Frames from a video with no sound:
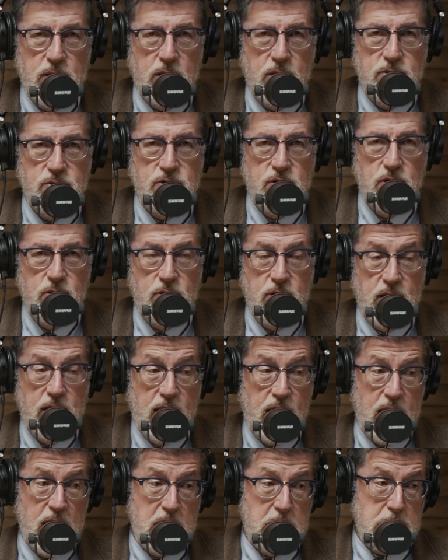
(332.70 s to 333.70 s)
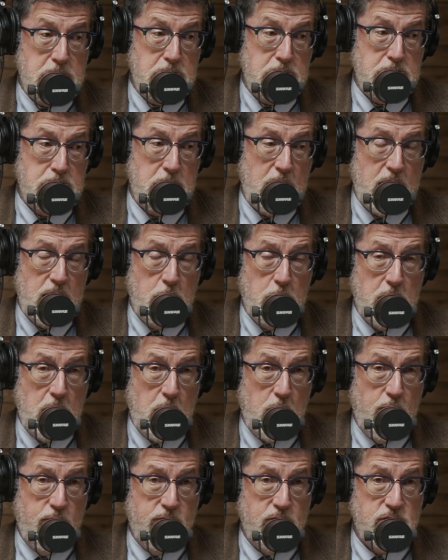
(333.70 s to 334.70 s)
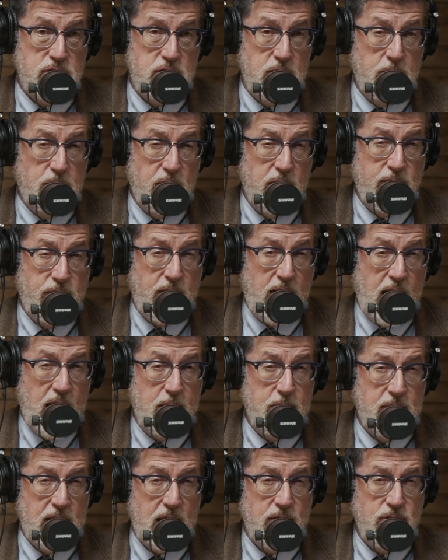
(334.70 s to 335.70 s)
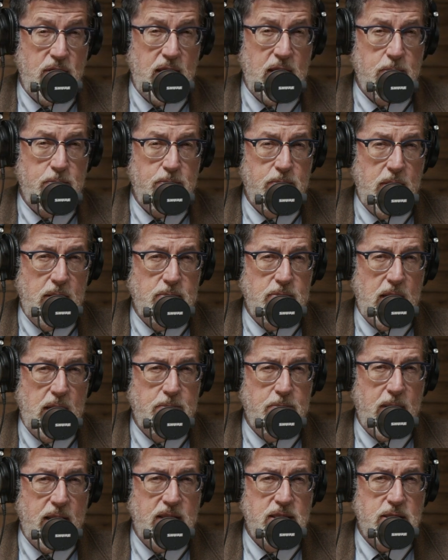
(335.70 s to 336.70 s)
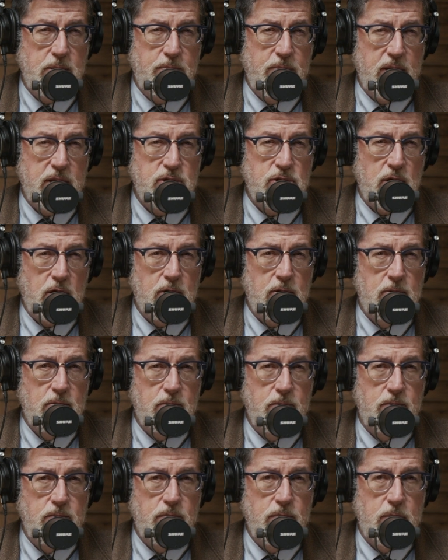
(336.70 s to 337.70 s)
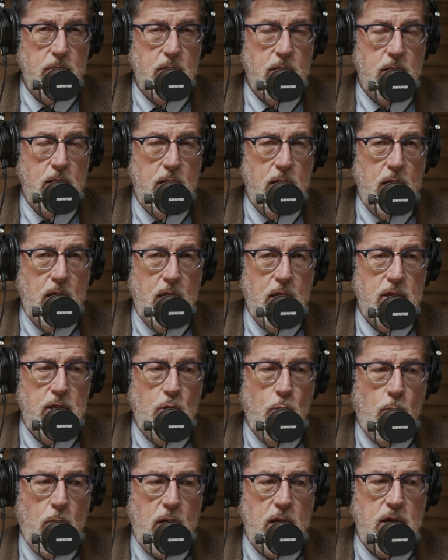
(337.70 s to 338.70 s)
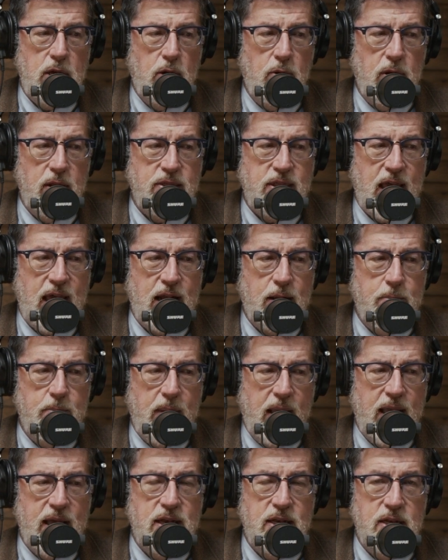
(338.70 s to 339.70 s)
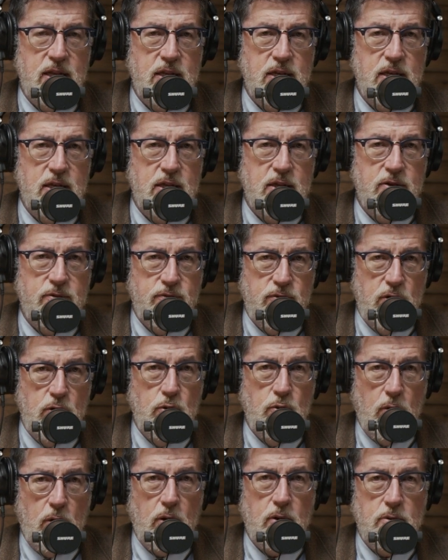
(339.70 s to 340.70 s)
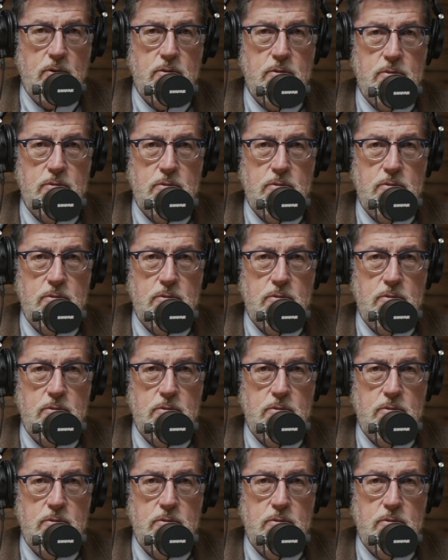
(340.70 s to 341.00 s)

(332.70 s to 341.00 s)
those two? And again, I don't want to oversimplify, but I think it, it, it paints a picture. You wonder at that abandoned funeral